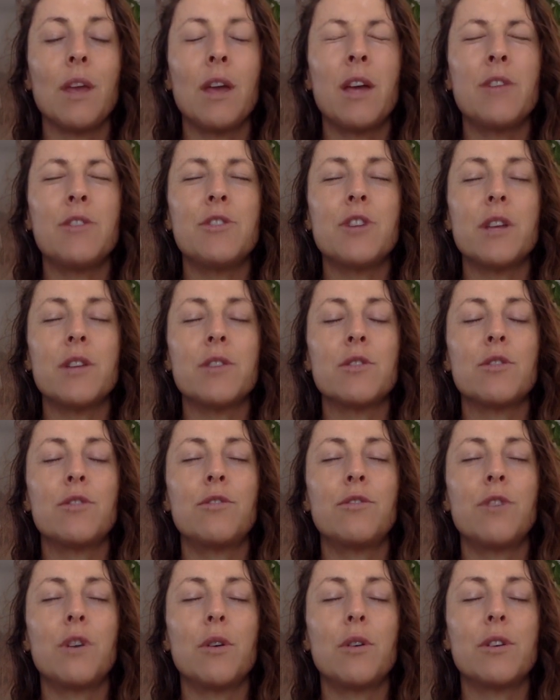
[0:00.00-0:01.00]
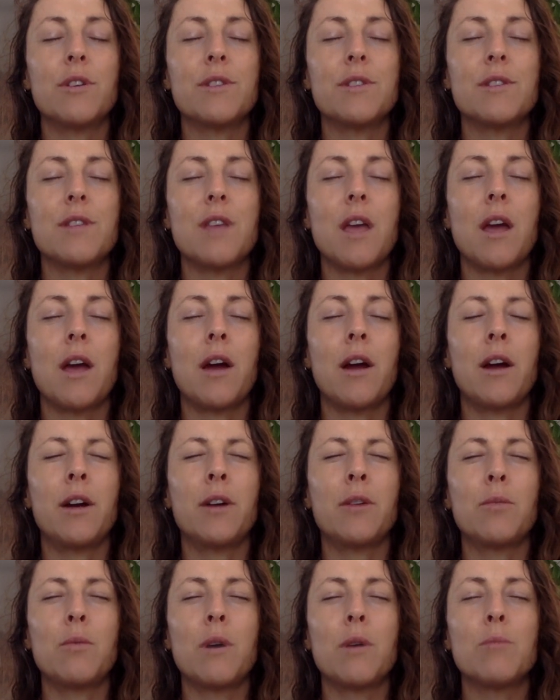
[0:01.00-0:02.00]
a gentle focus
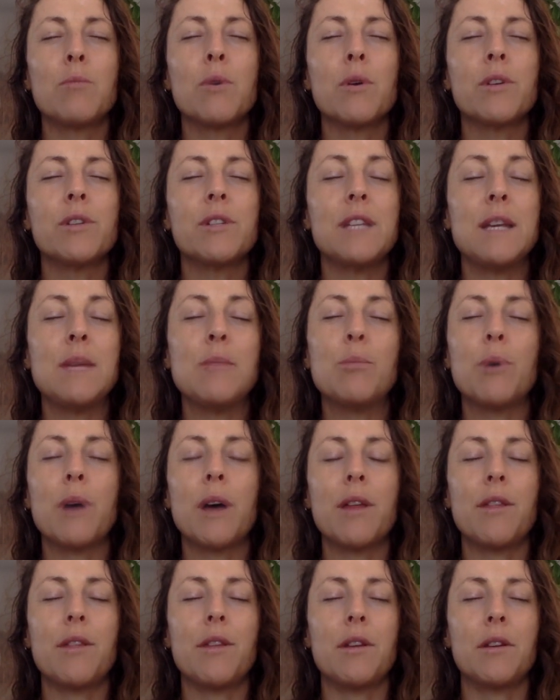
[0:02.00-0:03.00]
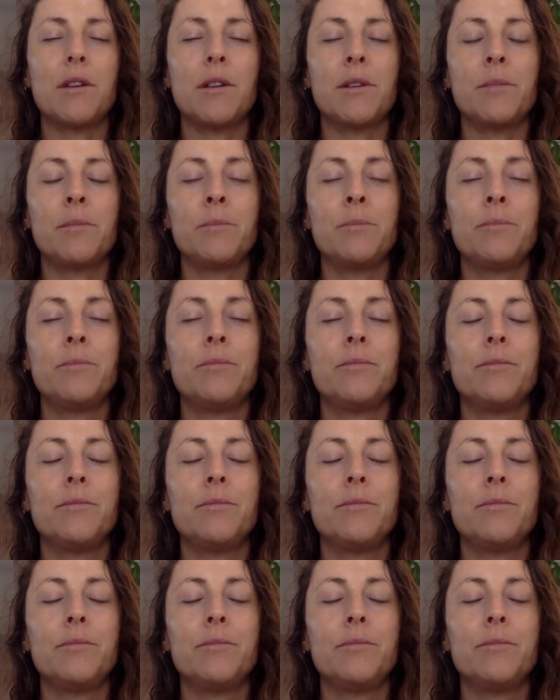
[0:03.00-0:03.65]
there. One more deep breath in.